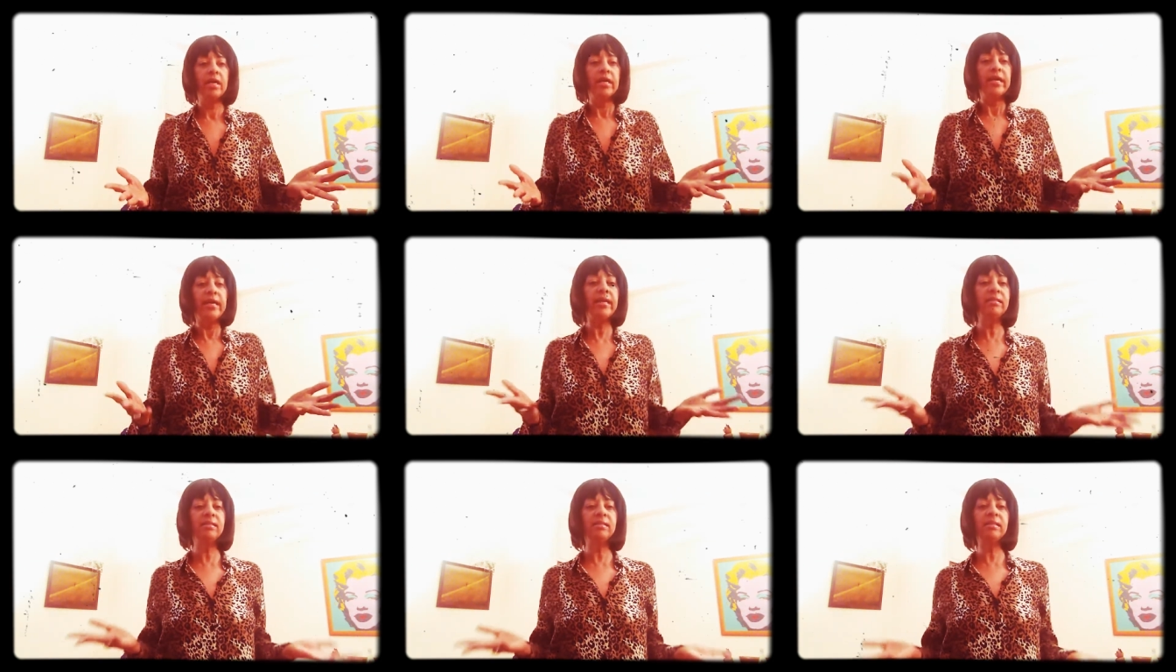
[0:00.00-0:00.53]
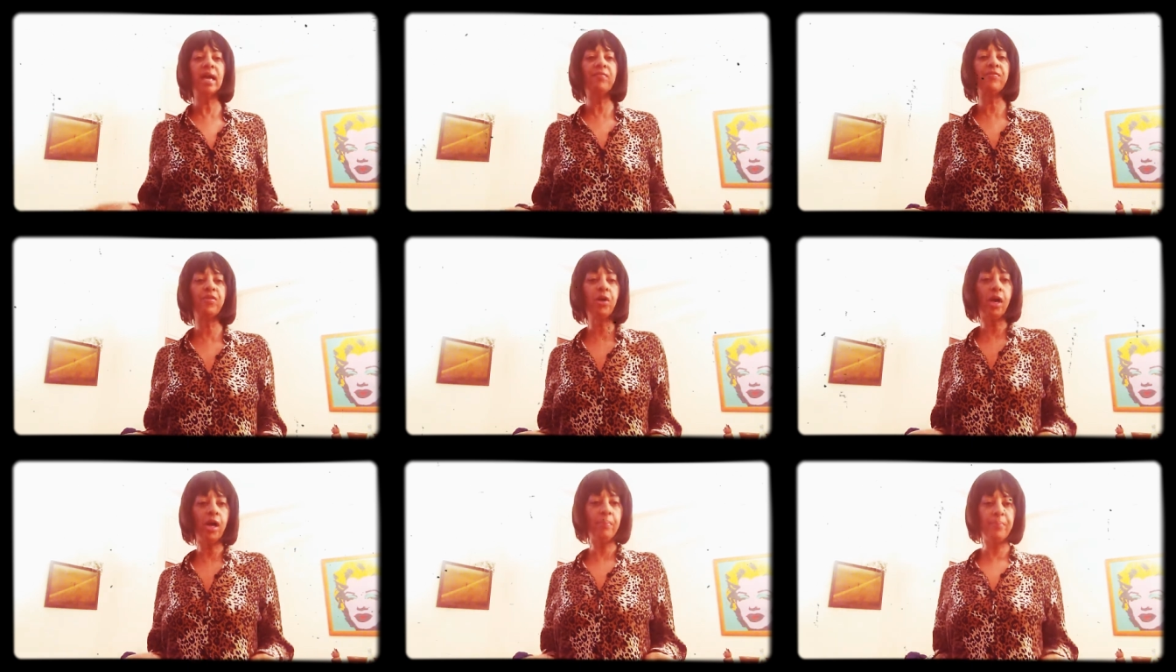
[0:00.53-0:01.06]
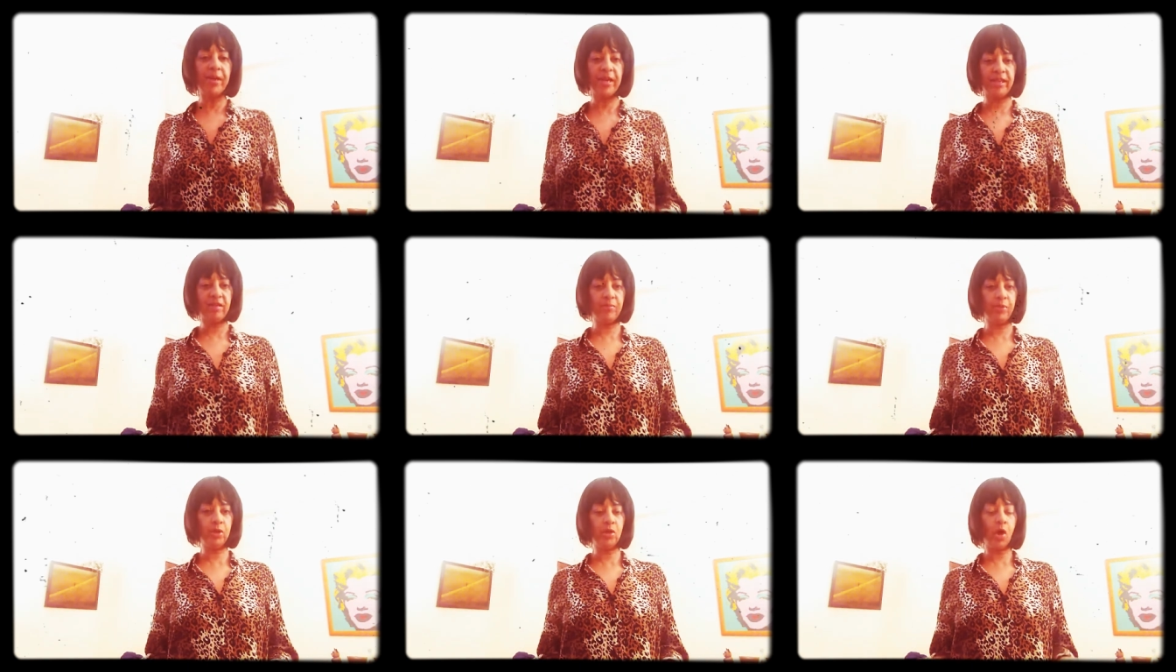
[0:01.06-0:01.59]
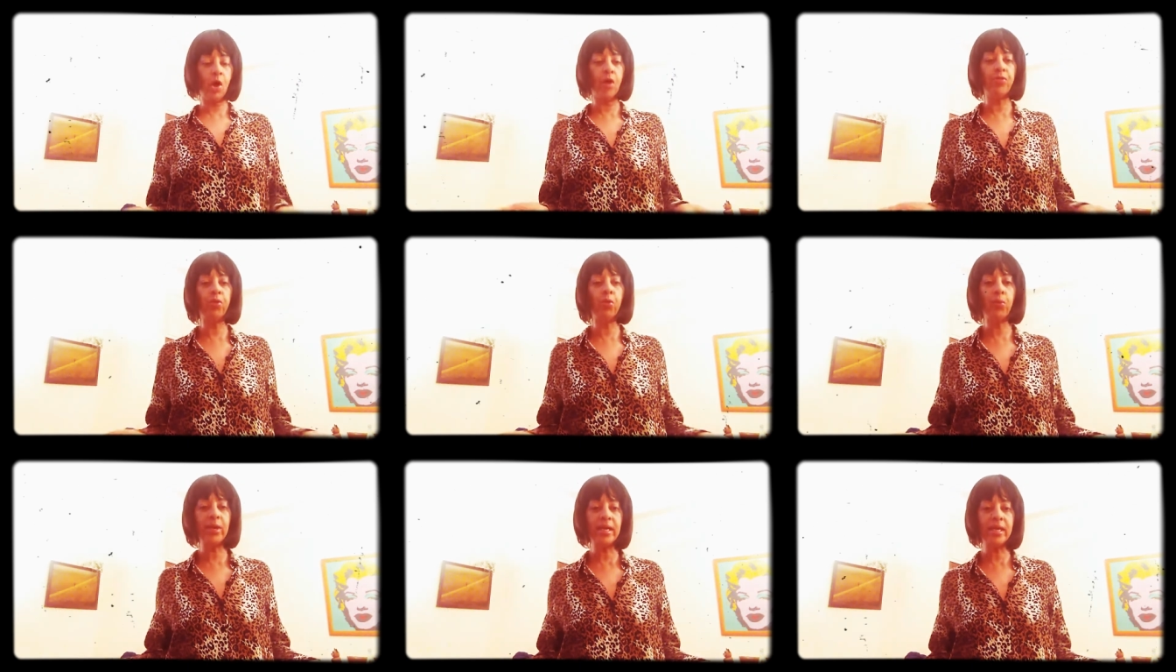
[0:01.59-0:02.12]
he's never available on
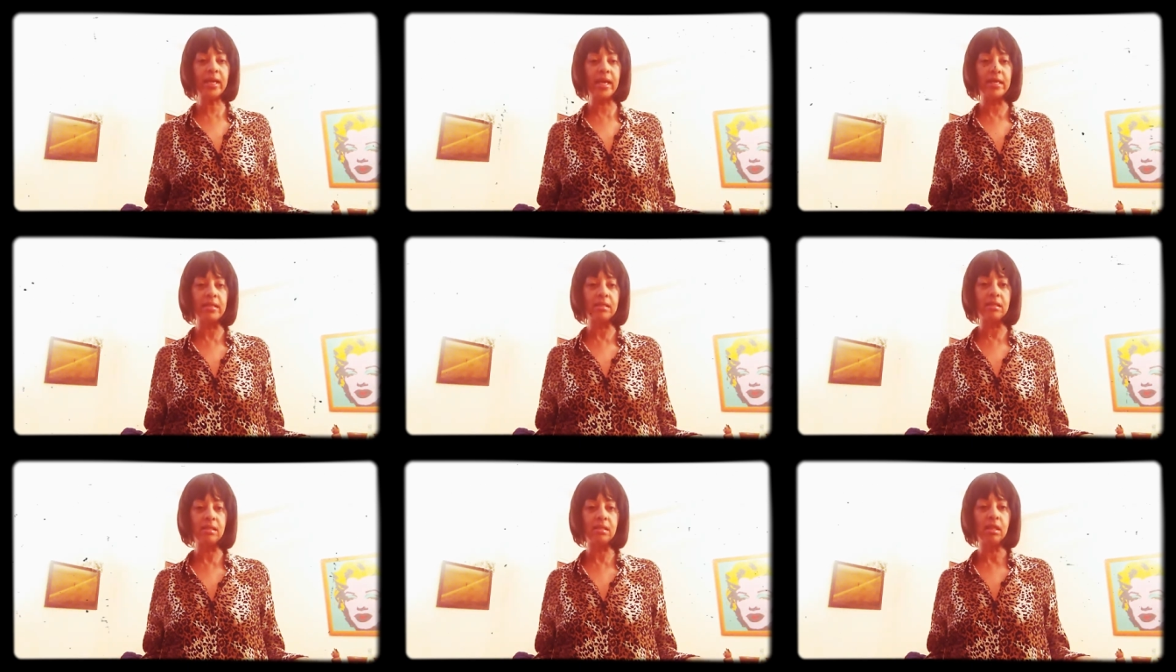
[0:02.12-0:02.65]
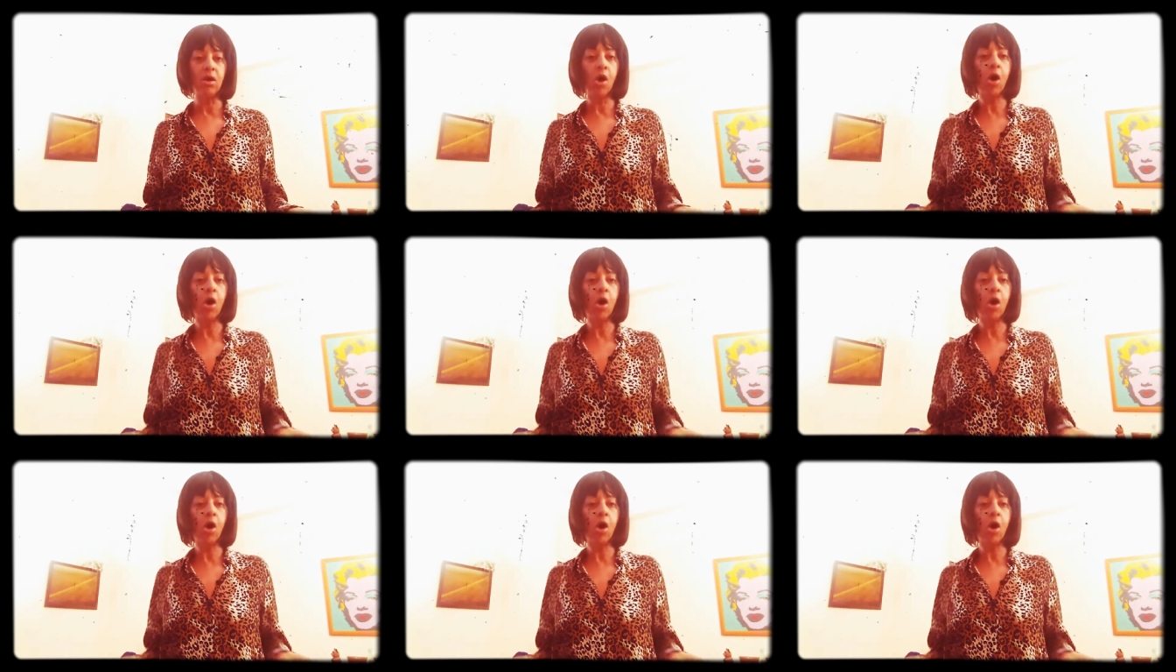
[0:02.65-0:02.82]
the weekends.